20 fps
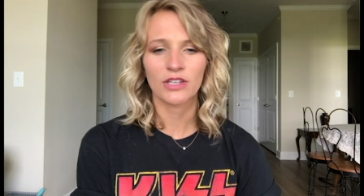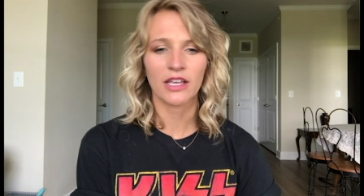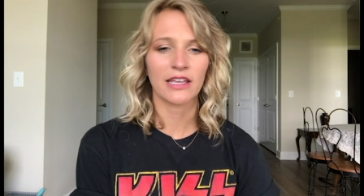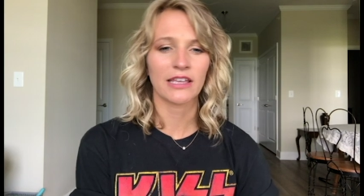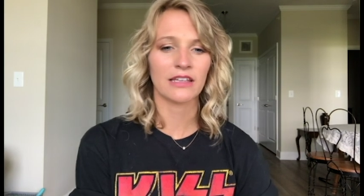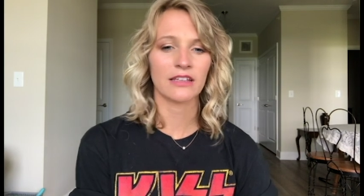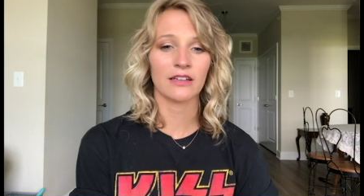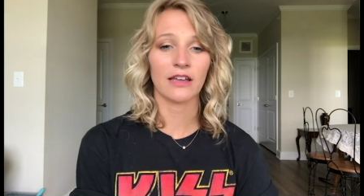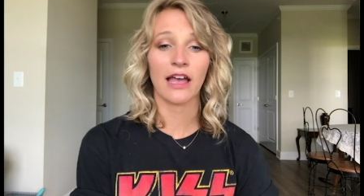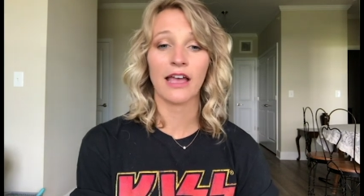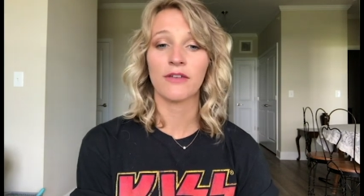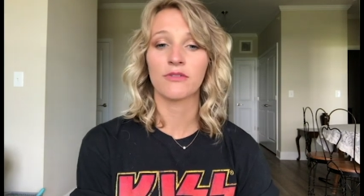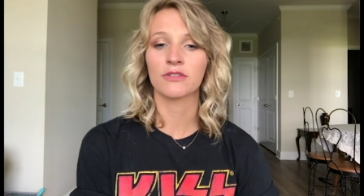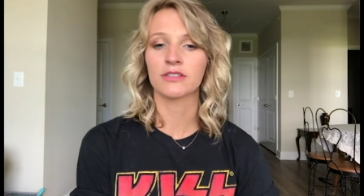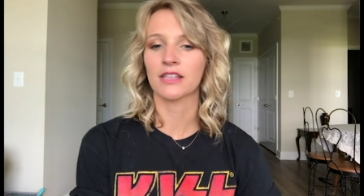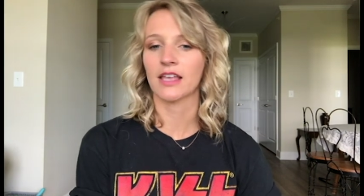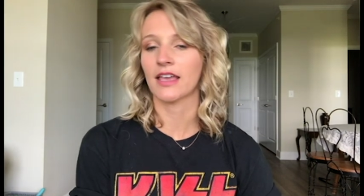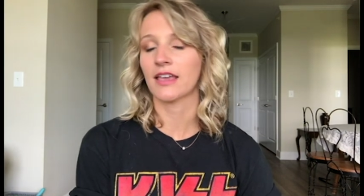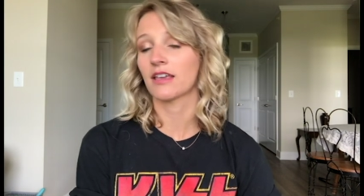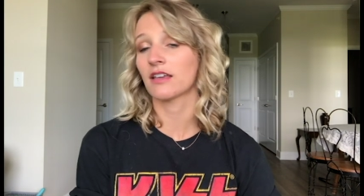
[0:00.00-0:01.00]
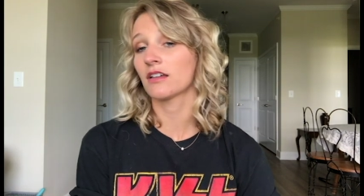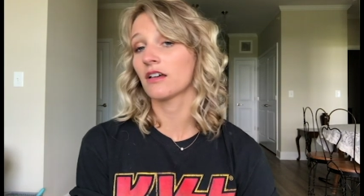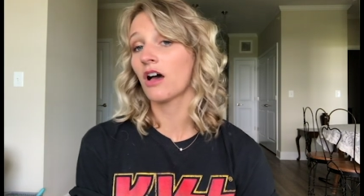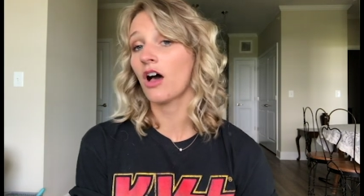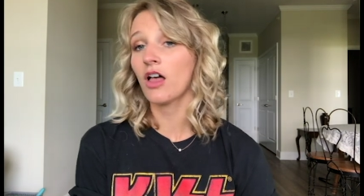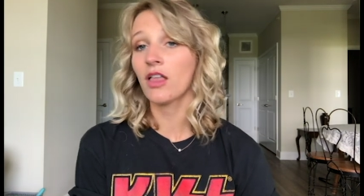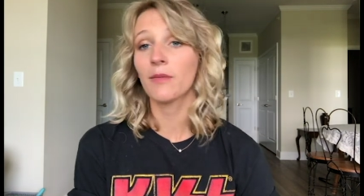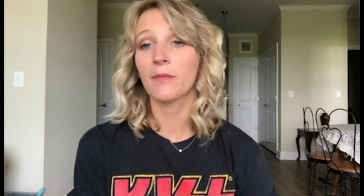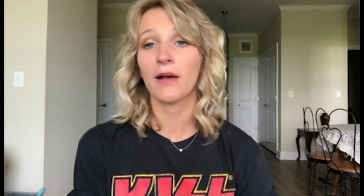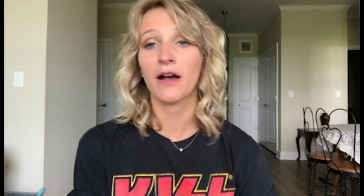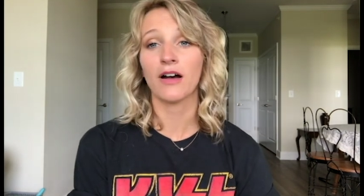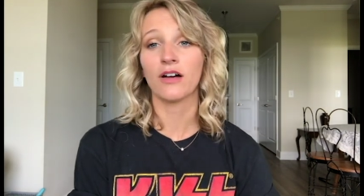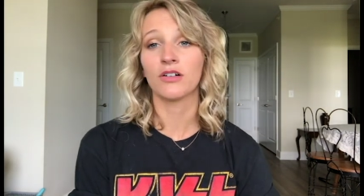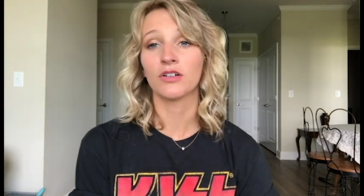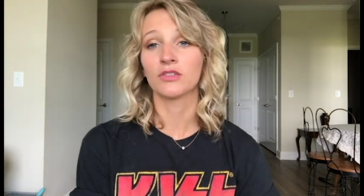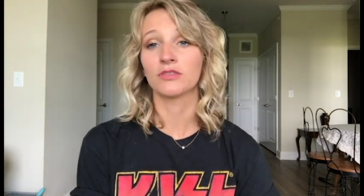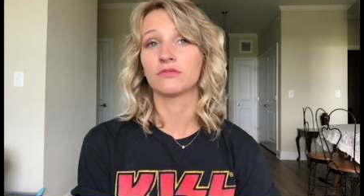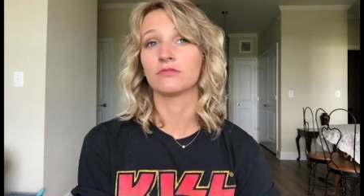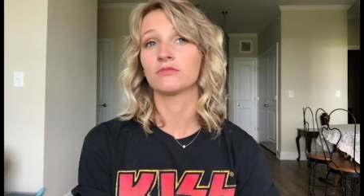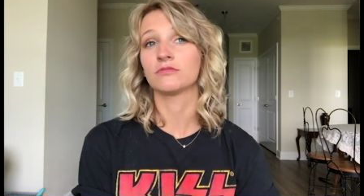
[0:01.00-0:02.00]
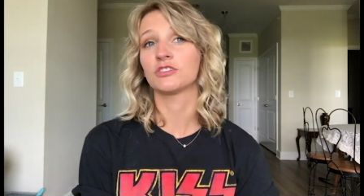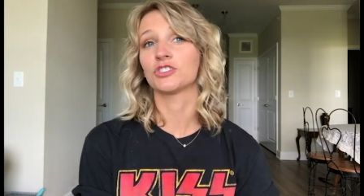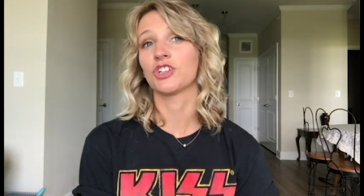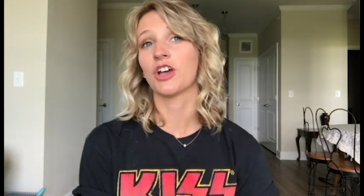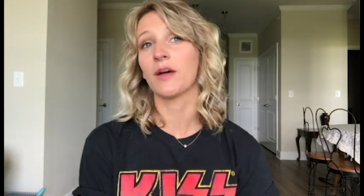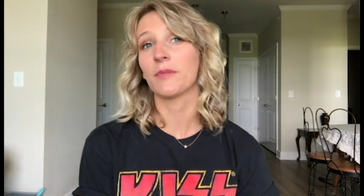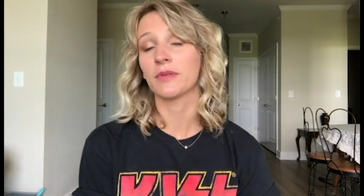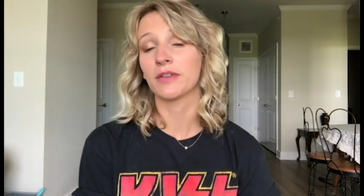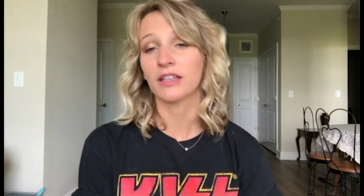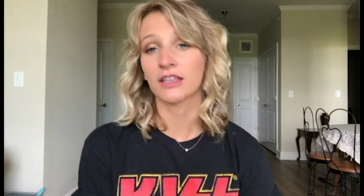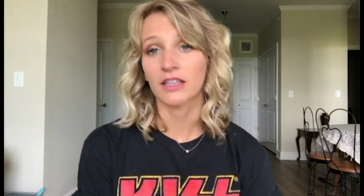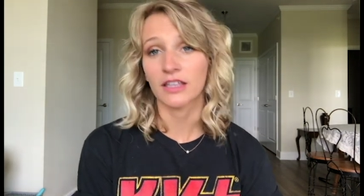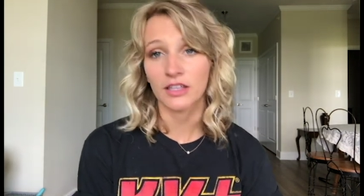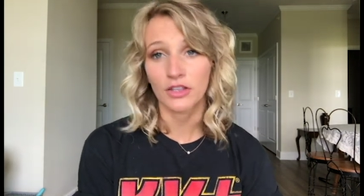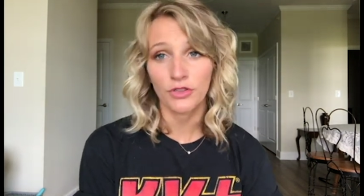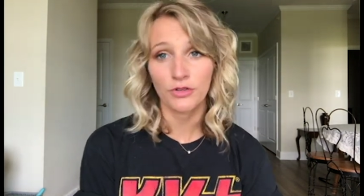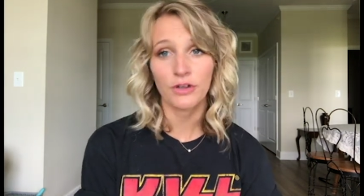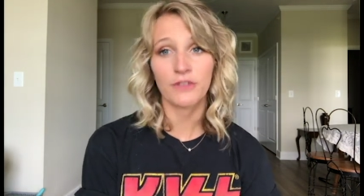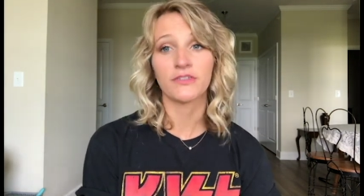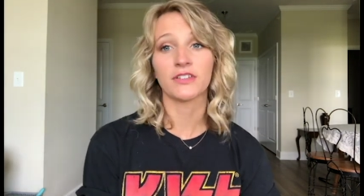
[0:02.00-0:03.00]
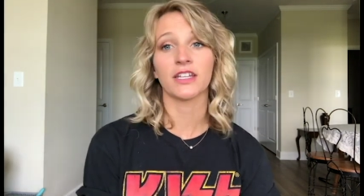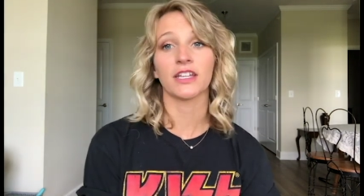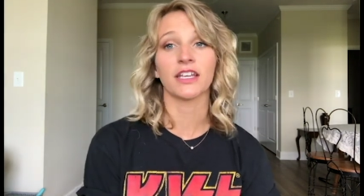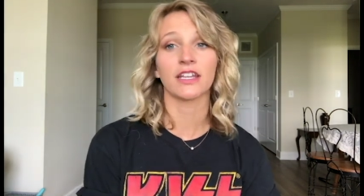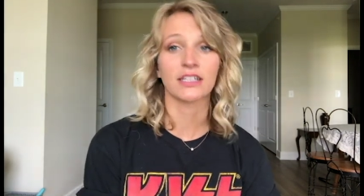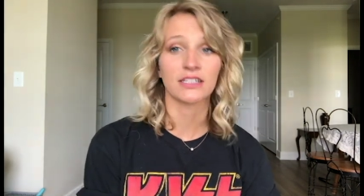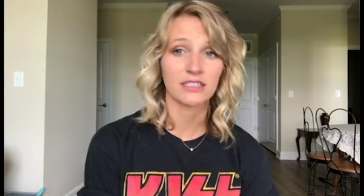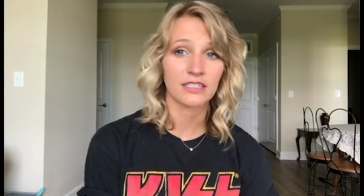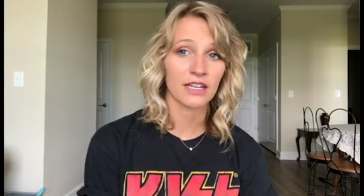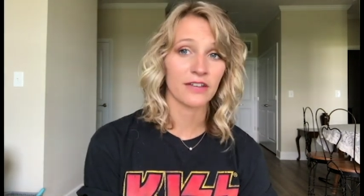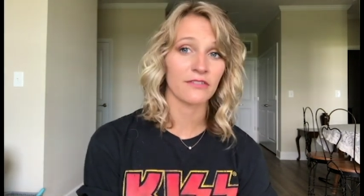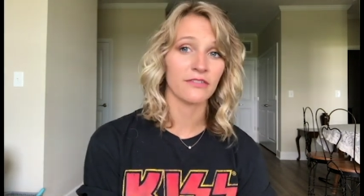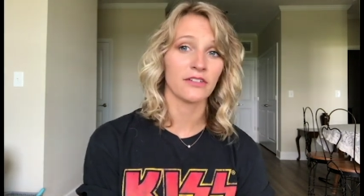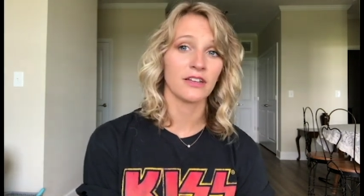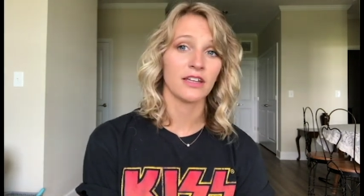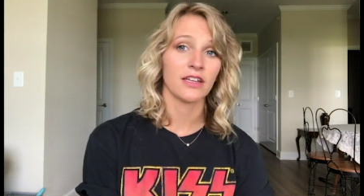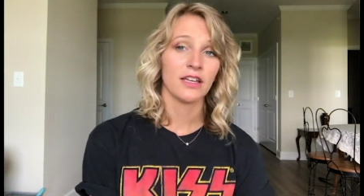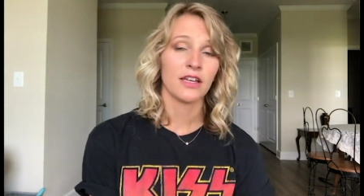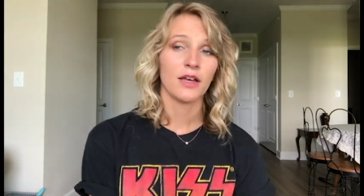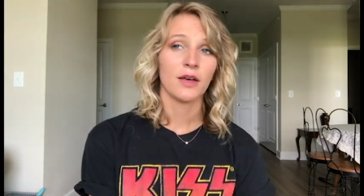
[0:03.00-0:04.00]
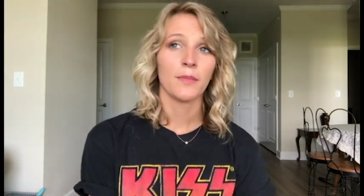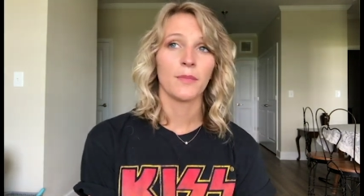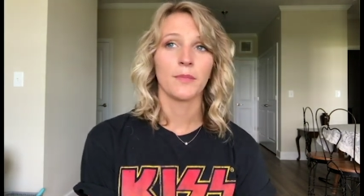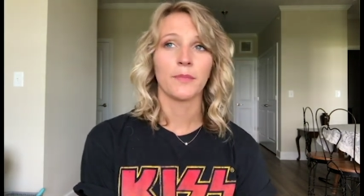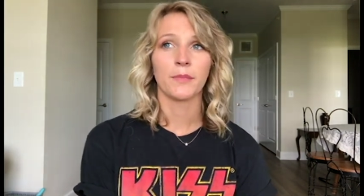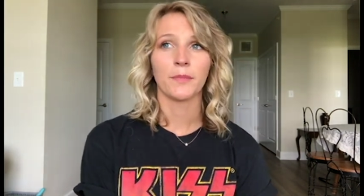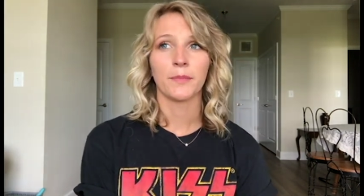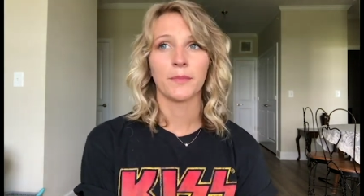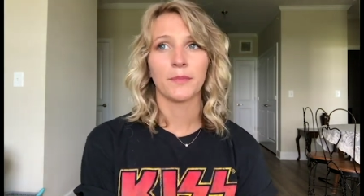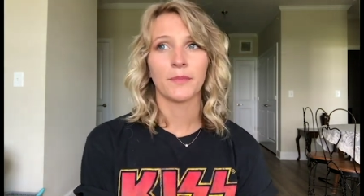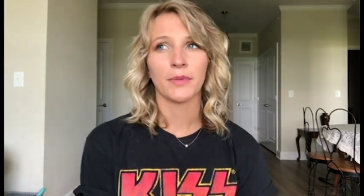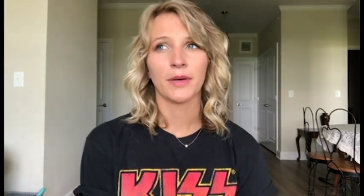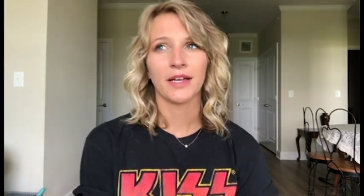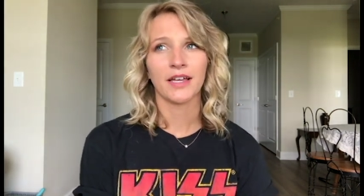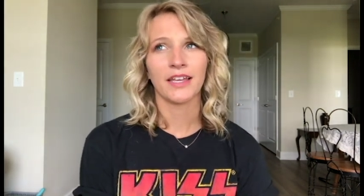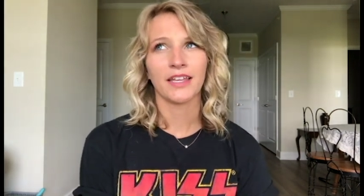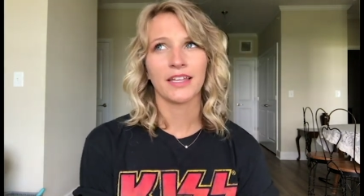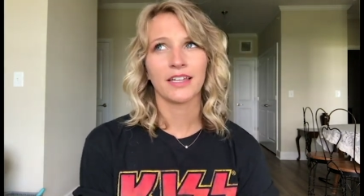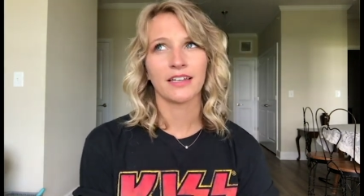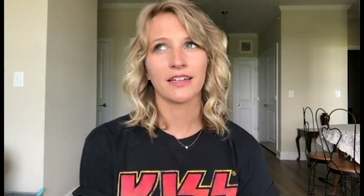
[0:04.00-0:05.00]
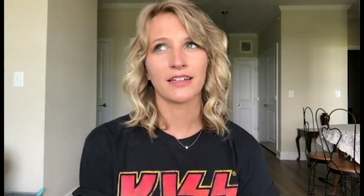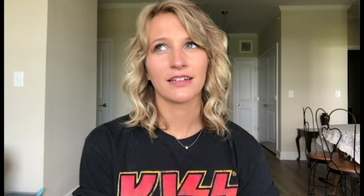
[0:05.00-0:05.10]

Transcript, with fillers: I, I was like all about shopping, like thrifting and stuff. But